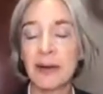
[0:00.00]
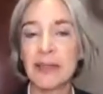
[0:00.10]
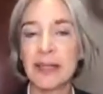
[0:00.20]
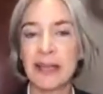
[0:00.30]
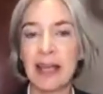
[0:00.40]

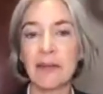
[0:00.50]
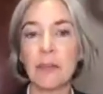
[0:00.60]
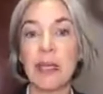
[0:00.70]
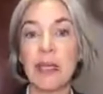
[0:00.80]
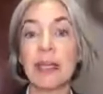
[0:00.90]
DNA to
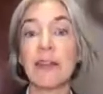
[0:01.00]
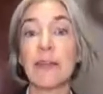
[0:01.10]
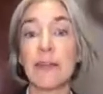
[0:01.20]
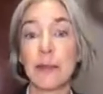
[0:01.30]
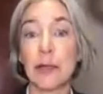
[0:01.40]
be
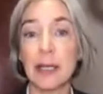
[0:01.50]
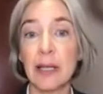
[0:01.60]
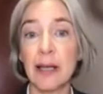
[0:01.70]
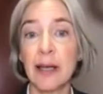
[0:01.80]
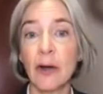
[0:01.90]

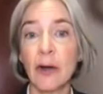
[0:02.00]
inserted,